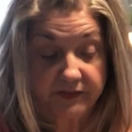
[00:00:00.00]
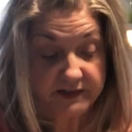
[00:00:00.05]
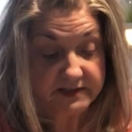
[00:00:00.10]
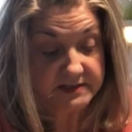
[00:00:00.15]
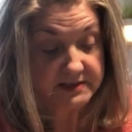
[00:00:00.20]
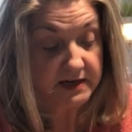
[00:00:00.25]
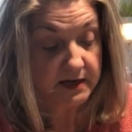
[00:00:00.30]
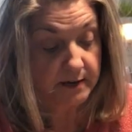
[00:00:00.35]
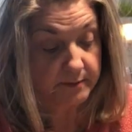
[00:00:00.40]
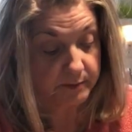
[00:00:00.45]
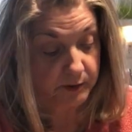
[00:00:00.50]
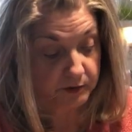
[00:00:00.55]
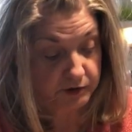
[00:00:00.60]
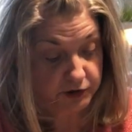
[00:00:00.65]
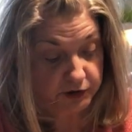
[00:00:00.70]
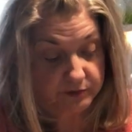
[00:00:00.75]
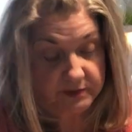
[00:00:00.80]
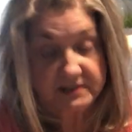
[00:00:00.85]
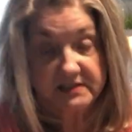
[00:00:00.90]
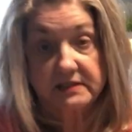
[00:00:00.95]
this up or
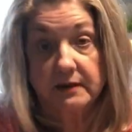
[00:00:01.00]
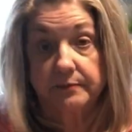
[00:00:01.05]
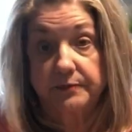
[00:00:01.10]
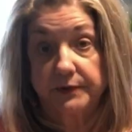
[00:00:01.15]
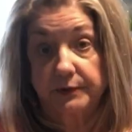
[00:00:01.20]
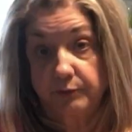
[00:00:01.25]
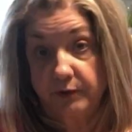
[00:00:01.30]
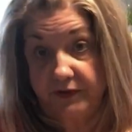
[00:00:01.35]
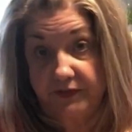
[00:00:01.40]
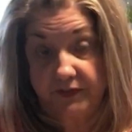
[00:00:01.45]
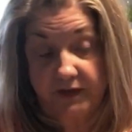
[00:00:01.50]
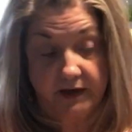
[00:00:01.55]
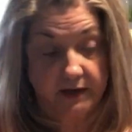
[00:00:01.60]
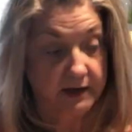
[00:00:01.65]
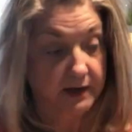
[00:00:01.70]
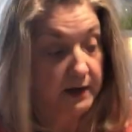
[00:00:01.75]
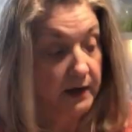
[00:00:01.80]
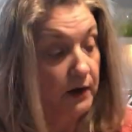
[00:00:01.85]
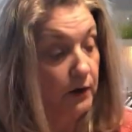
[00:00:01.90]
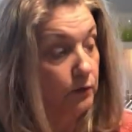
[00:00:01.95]
doing something with it,
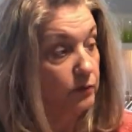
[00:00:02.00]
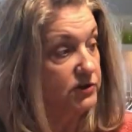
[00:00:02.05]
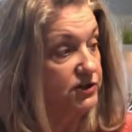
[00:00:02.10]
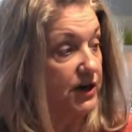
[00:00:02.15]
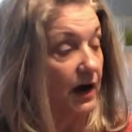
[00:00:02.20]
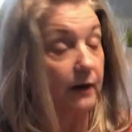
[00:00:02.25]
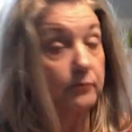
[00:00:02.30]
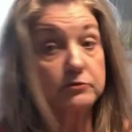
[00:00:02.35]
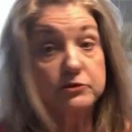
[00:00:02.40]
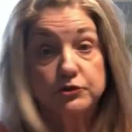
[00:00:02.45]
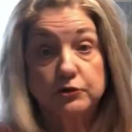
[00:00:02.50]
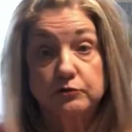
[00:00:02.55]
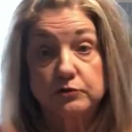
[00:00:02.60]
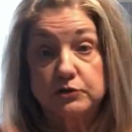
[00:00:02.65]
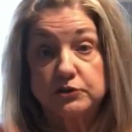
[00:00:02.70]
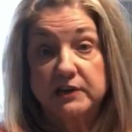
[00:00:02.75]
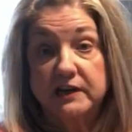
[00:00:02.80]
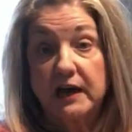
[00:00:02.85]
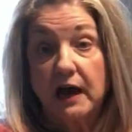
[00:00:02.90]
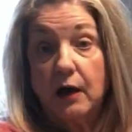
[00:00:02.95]
which I will do a
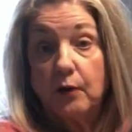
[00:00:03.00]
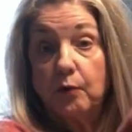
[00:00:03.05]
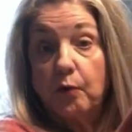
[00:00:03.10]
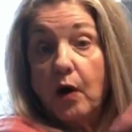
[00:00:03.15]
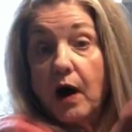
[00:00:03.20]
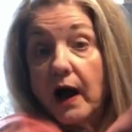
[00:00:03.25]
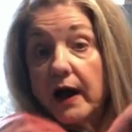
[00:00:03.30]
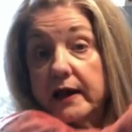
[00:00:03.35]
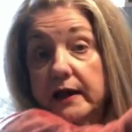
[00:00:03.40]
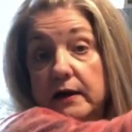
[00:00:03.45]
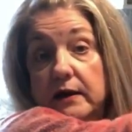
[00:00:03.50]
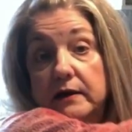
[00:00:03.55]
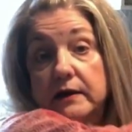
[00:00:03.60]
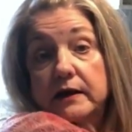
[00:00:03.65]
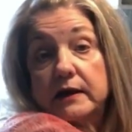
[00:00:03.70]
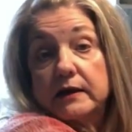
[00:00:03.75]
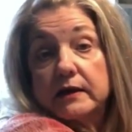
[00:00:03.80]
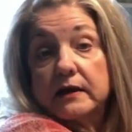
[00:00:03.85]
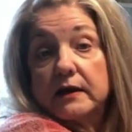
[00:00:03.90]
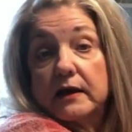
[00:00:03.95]
DIY on
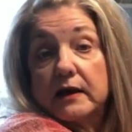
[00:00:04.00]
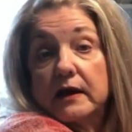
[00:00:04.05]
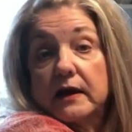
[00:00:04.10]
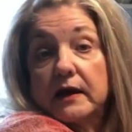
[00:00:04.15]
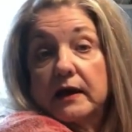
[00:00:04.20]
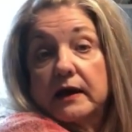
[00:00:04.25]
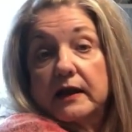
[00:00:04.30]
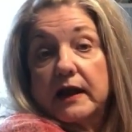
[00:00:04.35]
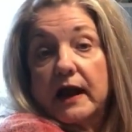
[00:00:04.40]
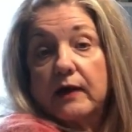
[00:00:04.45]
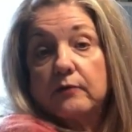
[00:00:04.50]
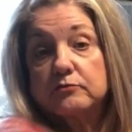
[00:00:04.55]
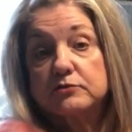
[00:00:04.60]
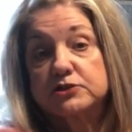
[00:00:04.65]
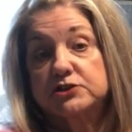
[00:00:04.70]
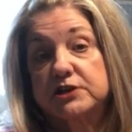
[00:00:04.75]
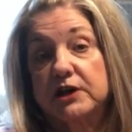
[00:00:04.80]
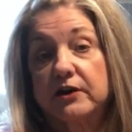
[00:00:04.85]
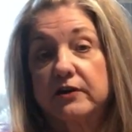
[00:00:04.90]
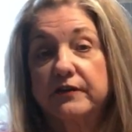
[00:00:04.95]
it, and I will
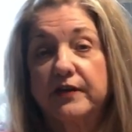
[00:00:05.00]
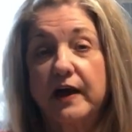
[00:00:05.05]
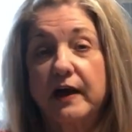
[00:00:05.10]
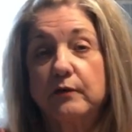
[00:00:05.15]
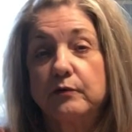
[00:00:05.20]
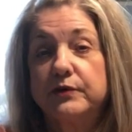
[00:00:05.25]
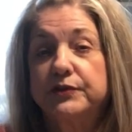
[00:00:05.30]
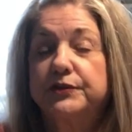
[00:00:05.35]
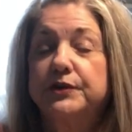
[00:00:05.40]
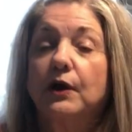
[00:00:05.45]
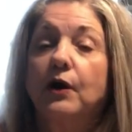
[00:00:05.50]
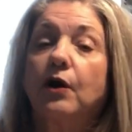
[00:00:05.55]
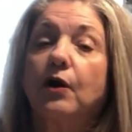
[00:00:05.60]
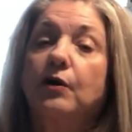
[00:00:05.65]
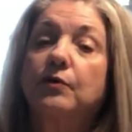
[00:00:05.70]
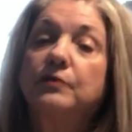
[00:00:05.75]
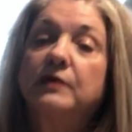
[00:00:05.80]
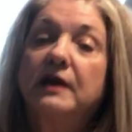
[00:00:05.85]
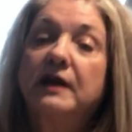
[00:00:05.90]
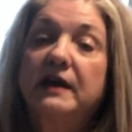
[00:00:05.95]
share that with
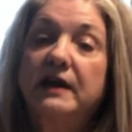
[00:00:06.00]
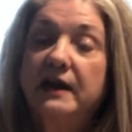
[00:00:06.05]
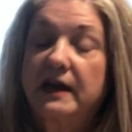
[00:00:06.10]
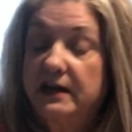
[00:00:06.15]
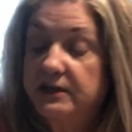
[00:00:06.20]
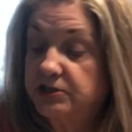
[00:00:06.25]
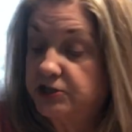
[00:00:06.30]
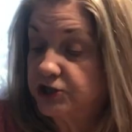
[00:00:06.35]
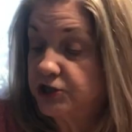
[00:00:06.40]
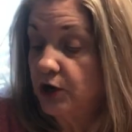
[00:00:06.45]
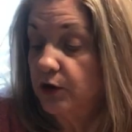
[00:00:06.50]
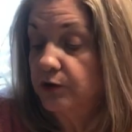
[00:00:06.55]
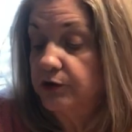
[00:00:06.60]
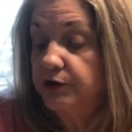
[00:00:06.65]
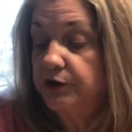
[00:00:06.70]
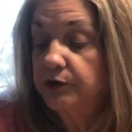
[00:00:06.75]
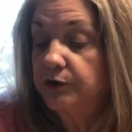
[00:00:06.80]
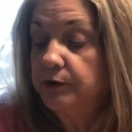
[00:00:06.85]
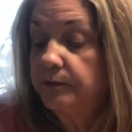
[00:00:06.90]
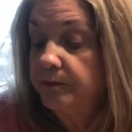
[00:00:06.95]
y'all and show
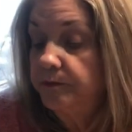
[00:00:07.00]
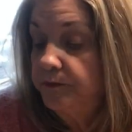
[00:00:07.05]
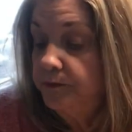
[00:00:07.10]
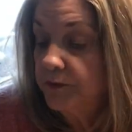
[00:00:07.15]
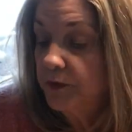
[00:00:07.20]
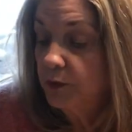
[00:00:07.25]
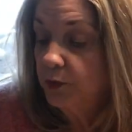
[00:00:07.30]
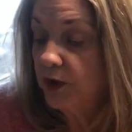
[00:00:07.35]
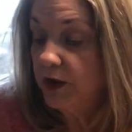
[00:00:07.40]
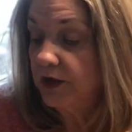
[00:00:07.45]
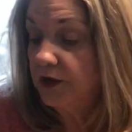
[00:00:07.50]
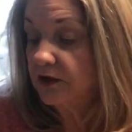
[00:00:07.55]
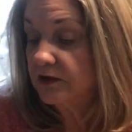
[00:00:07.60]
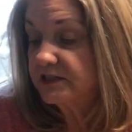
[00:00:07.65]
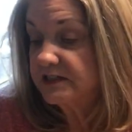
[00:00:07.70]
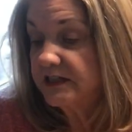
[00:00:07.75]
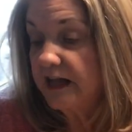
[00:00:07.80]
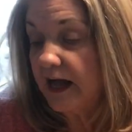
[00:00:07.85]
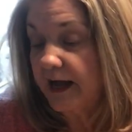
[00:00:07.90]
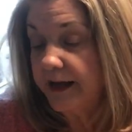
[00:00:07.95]
you what it
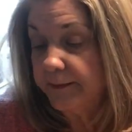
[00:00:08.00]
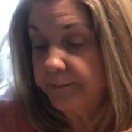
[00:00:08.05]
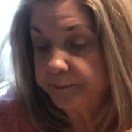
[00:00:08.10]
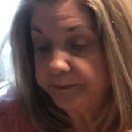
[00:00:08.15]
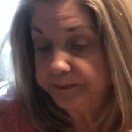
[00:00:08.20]
looks like.